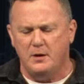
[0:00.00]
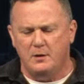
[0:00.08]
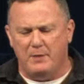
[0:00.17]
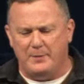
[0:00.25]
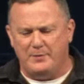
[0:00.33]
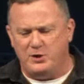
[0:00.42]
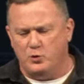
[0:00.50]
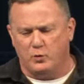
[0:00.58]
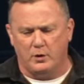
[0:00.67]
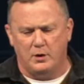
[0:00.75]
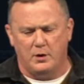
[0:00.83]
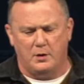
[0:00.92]
Maybe you
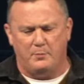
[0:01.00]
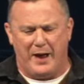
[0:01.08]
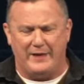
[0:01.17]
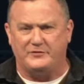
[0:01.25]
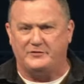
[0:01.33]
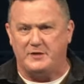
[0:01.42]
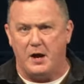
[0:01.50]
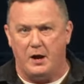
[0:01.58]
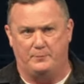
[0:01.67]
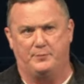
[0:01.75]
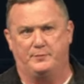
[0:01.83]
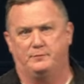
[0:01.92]
were passed
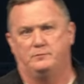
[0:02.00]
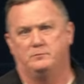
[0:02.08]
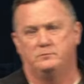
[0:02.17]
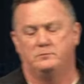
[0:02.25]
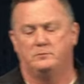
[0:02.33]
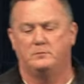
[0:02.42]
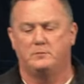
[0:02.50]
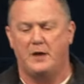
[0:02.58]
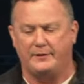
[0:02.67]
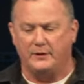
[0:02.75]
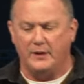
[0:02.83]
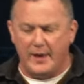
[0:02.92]
up,
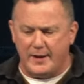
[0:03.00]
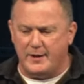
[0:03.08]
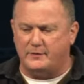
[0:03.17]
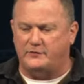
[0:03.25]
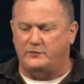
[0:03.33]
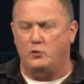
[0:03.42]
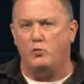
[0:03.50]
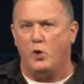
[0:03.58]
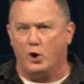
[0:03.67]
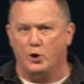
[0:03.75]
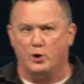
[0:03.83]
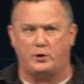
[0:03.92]
athletics, at
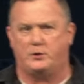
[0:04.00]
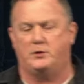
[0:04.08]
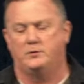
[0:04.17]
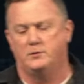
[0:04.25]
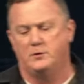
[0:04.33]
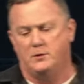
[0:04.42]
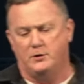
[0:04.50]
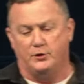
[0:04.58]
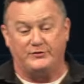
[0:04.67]
work, your